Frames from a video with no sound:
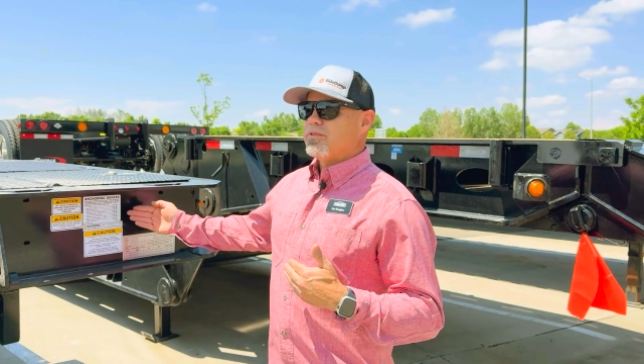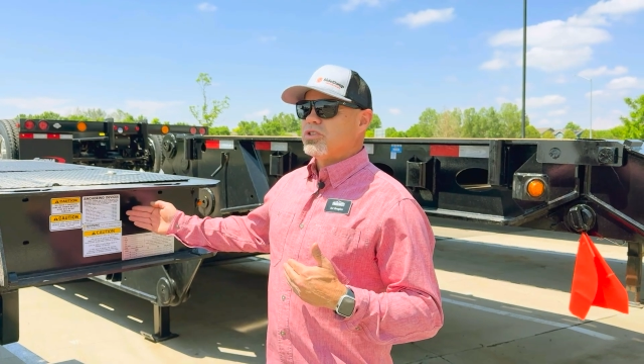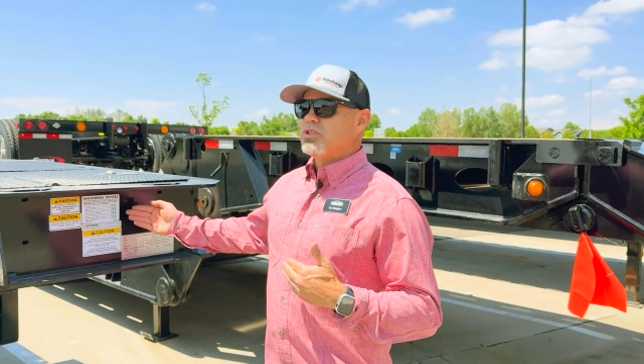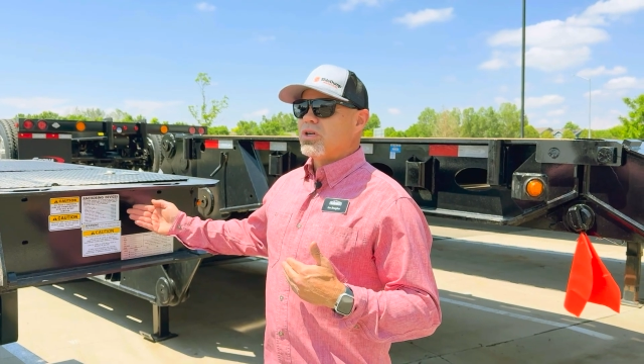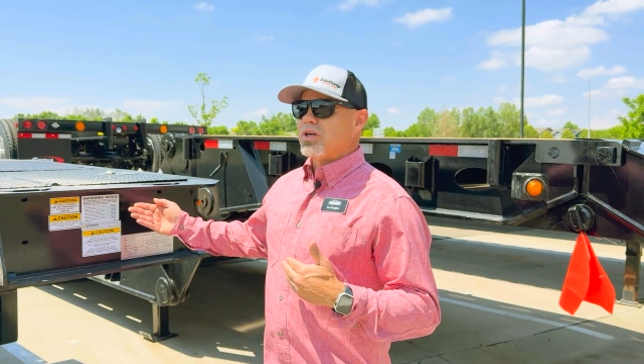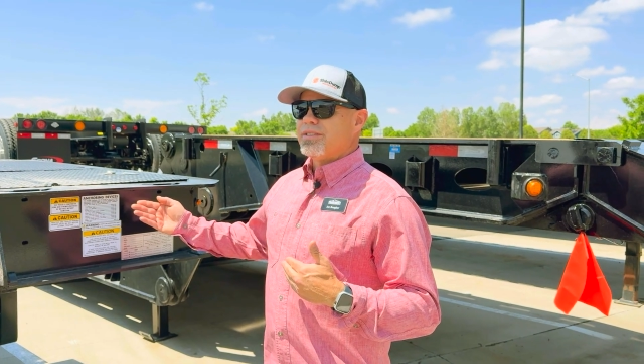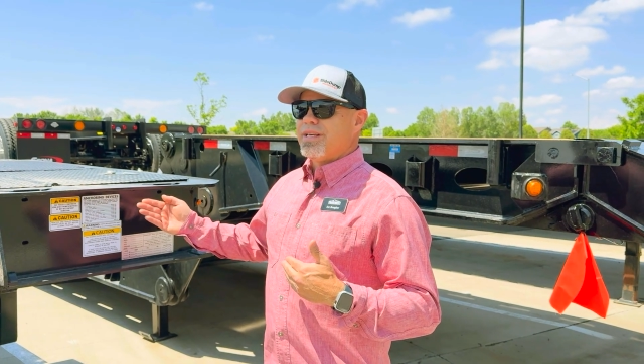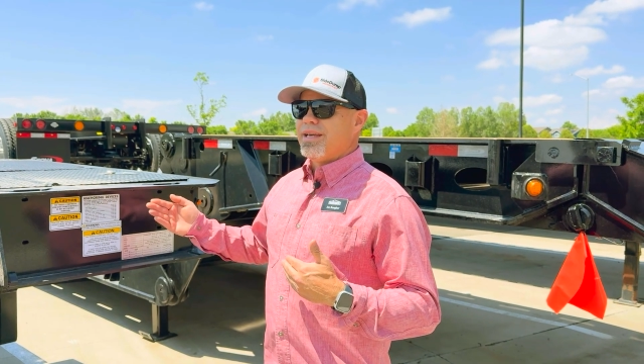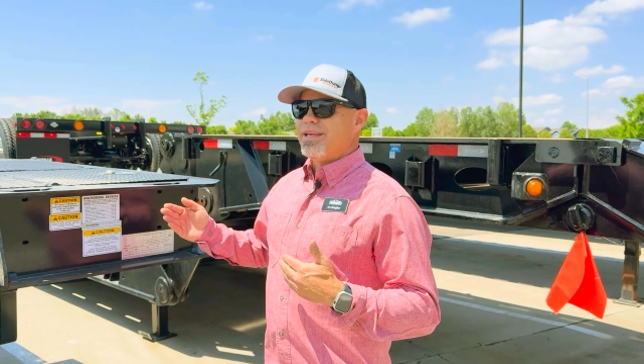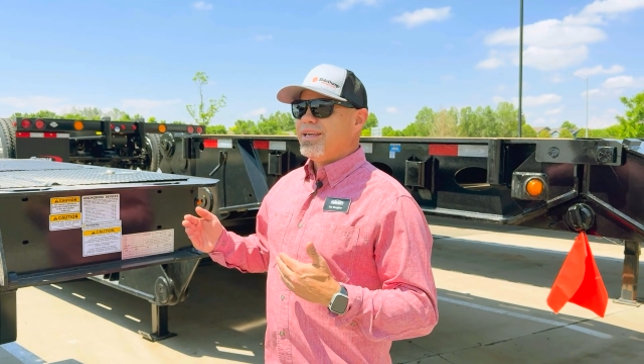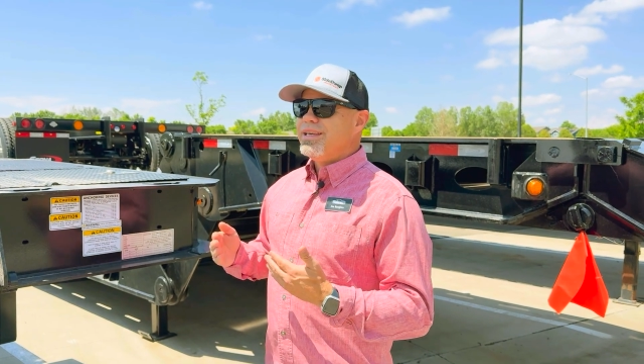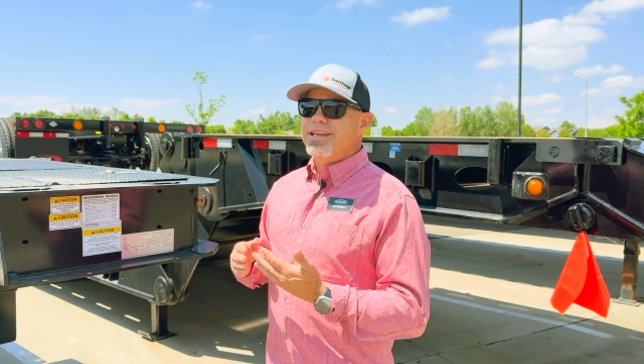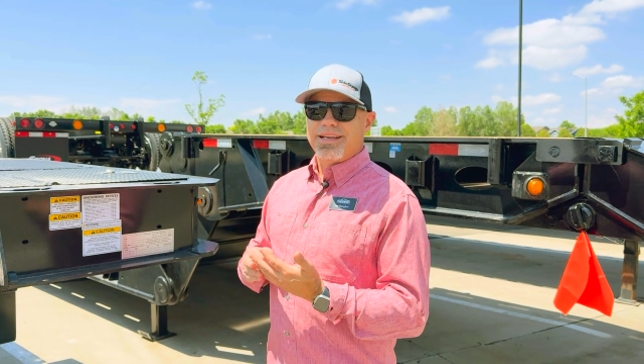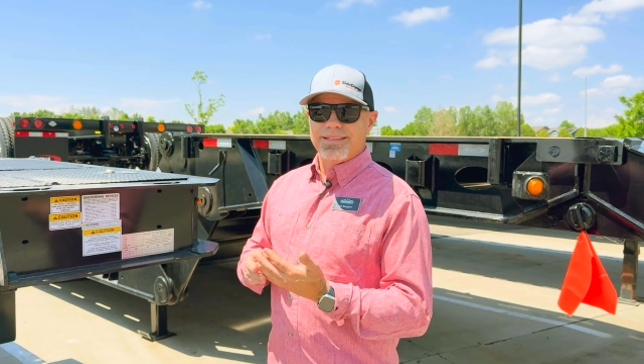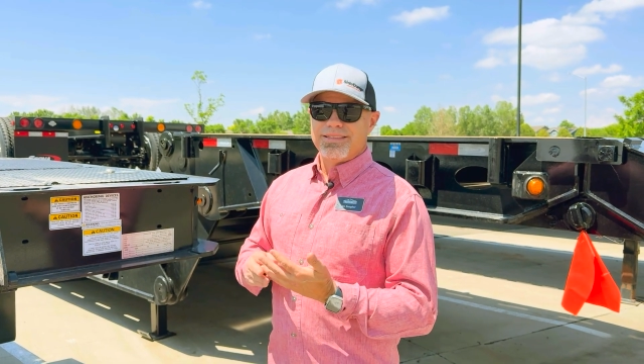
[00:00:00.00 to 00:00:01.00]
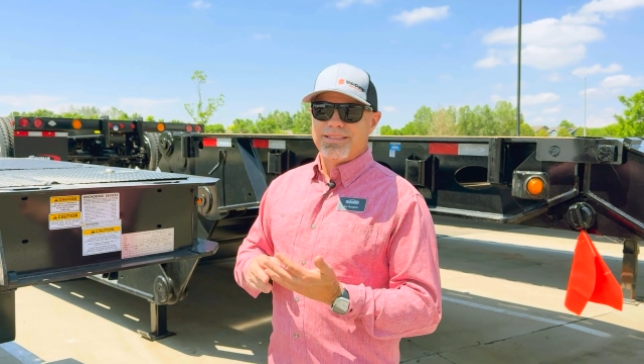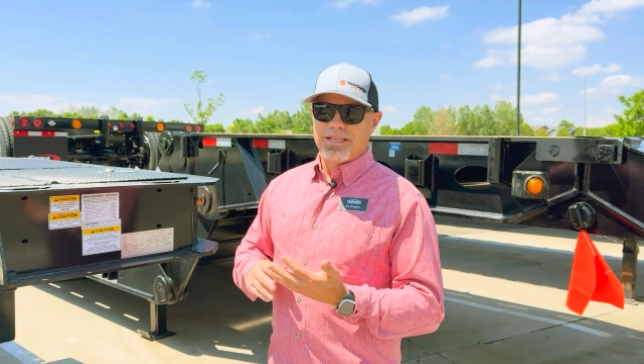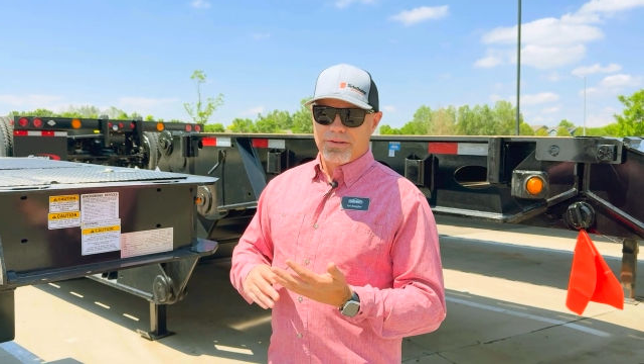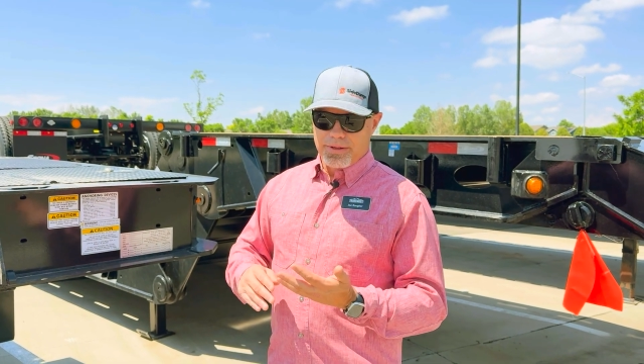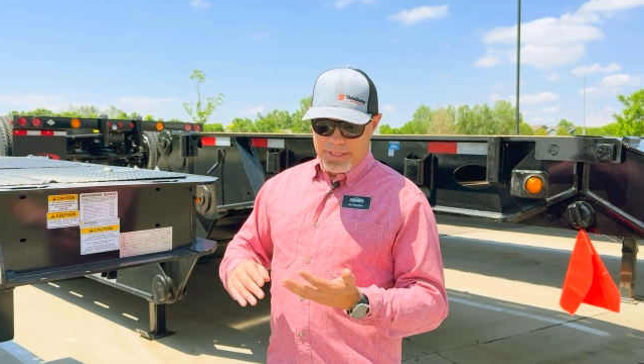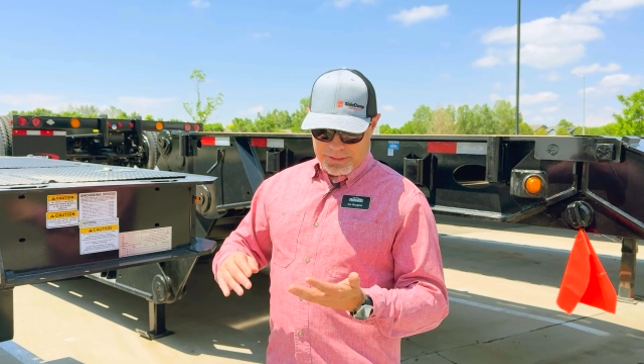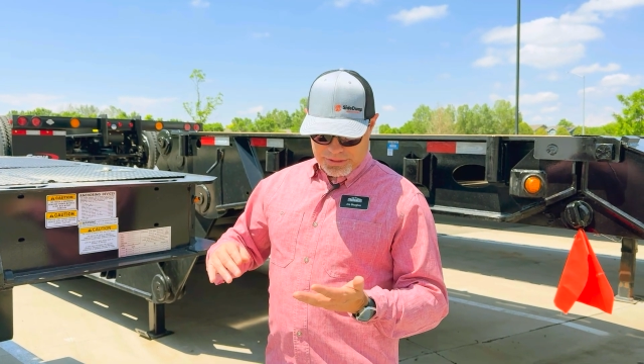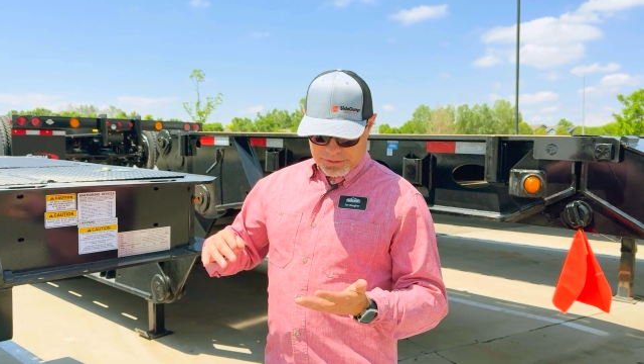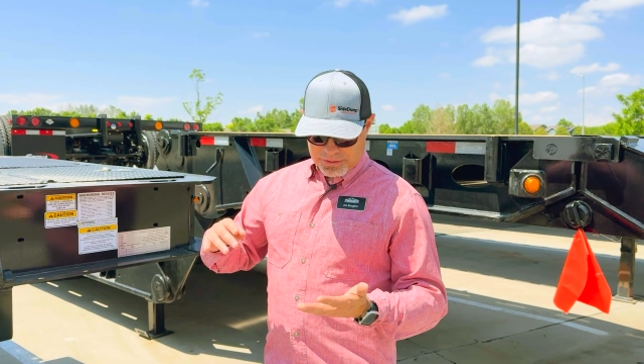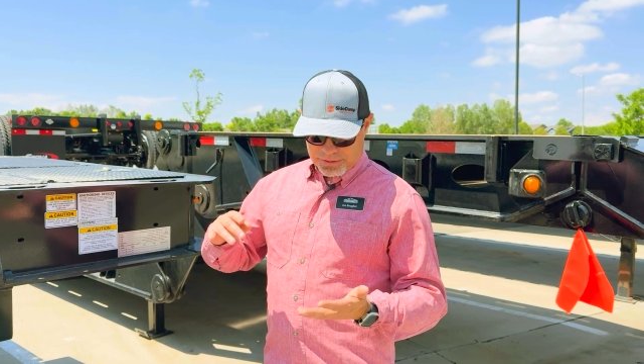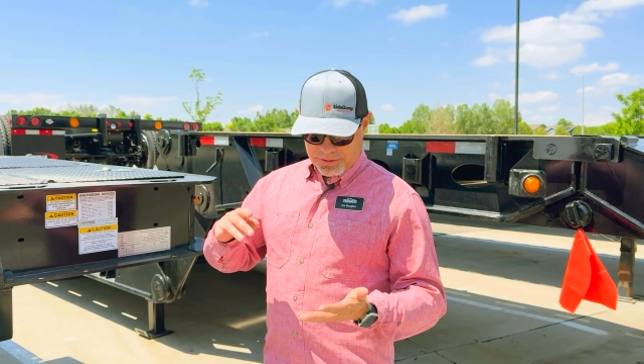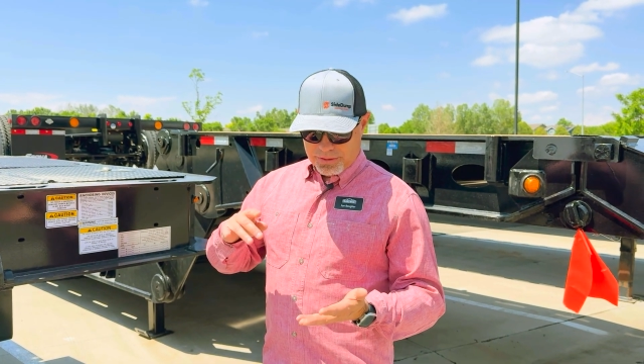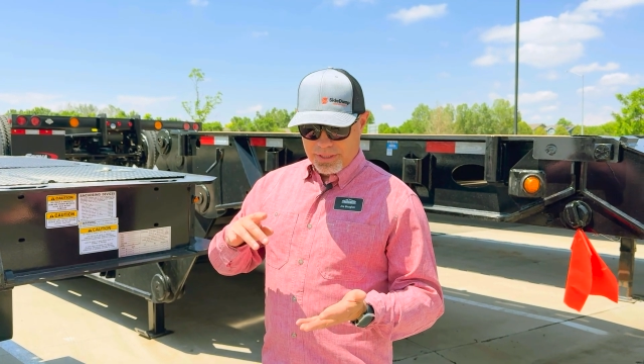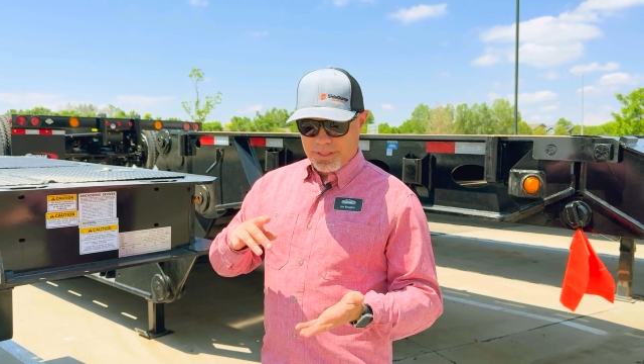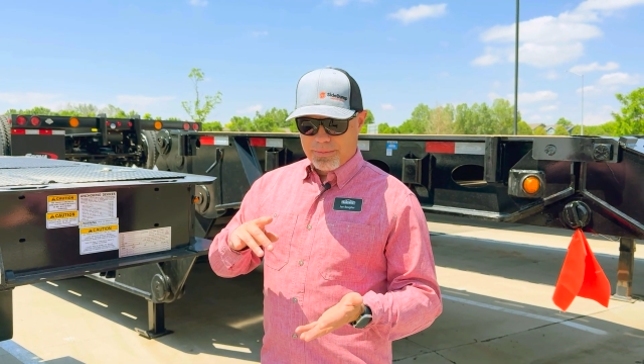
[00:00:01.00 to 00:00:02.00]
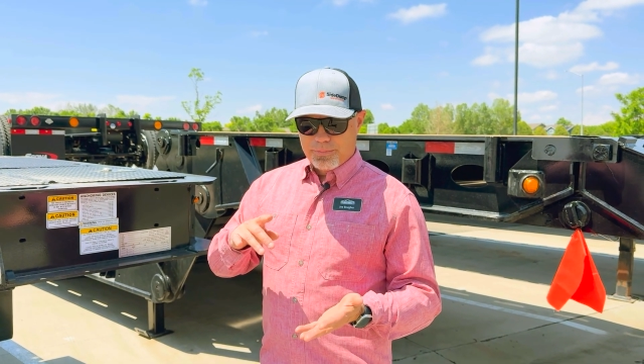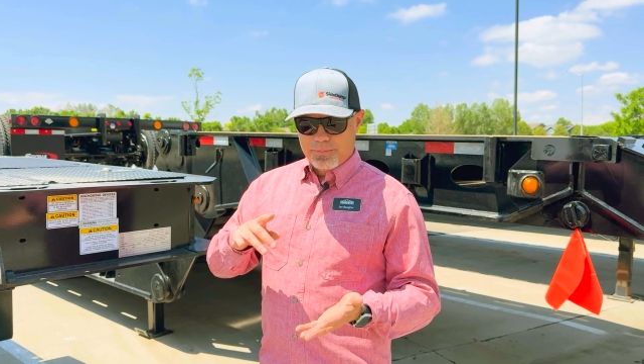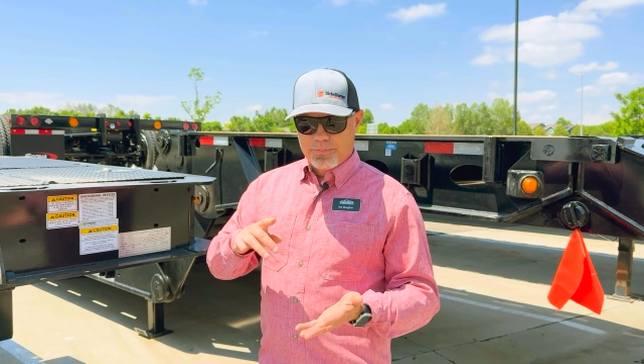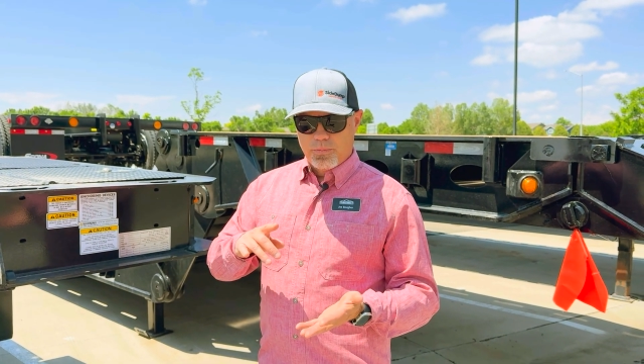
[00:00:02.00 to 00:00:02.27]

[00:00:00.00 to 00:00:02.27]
to start taking into consideration the